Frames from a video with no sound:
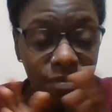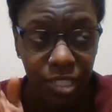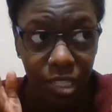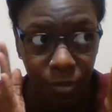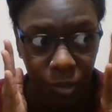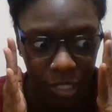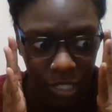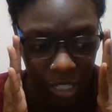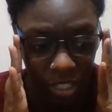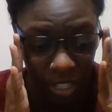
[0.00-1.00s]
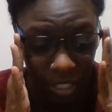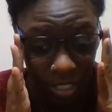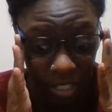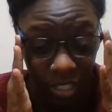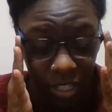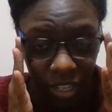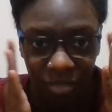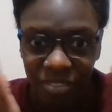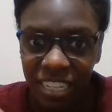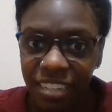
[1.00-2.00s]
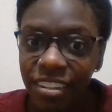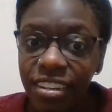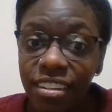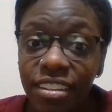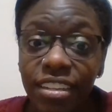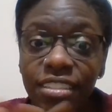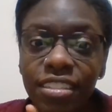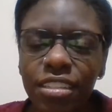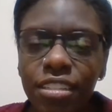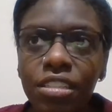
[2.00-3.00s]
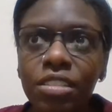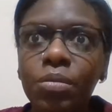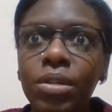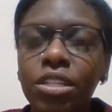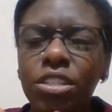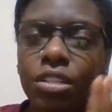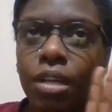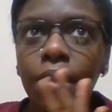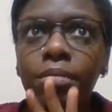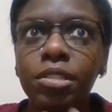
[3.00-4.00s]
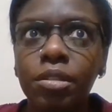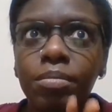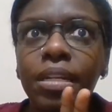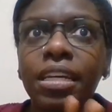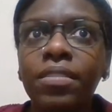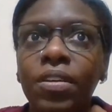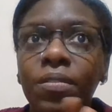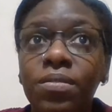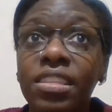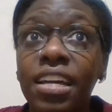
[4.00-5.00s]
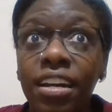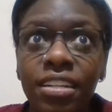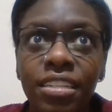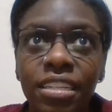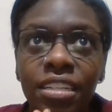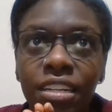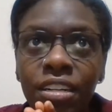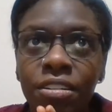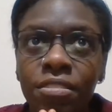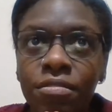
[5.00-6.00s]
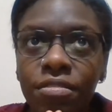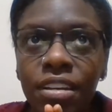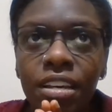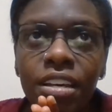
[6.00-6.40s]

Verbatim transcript: Someone suggested like knitting lessons, which I'm still playing around with the idea of